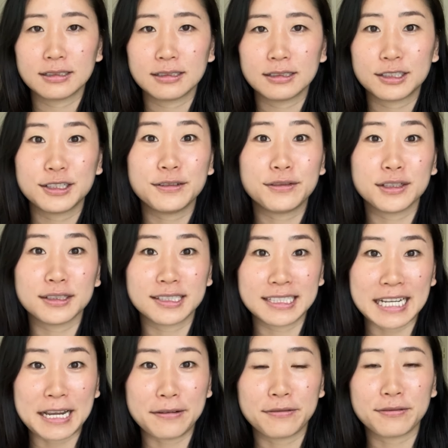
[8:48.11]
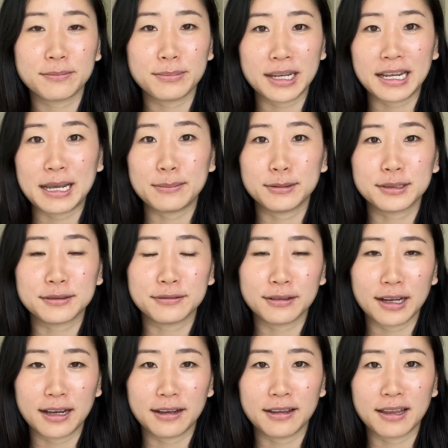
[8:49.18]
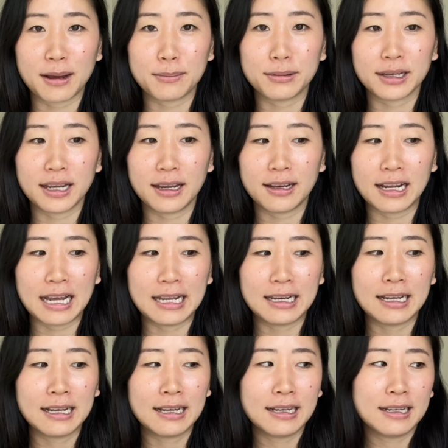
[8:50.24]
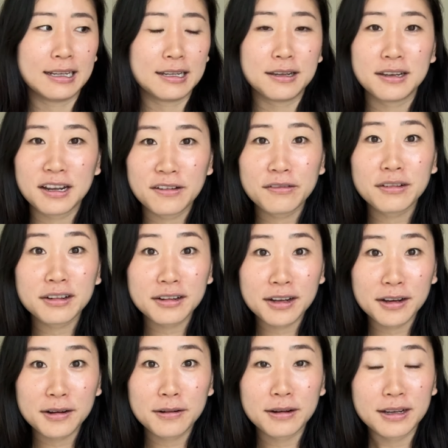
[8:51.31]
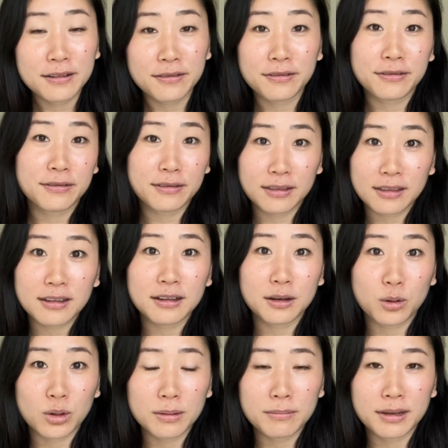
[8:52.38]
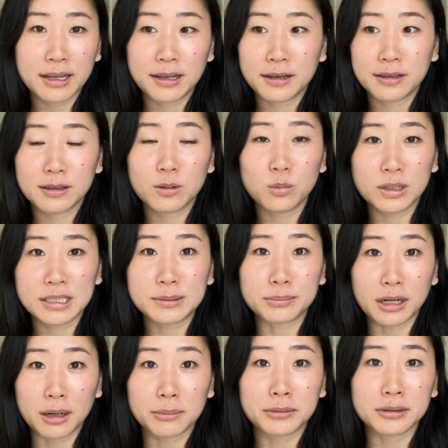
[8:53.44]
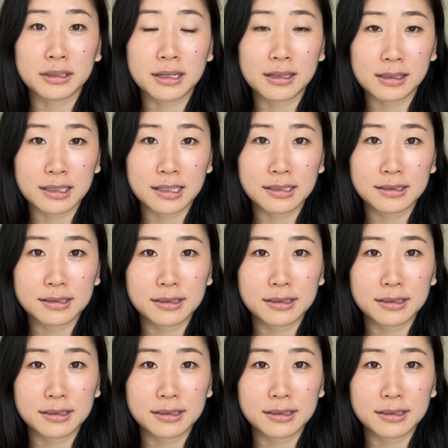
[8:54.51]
She feels safe being able to fly on that plane, and you never know if the equipment was properly cleaned.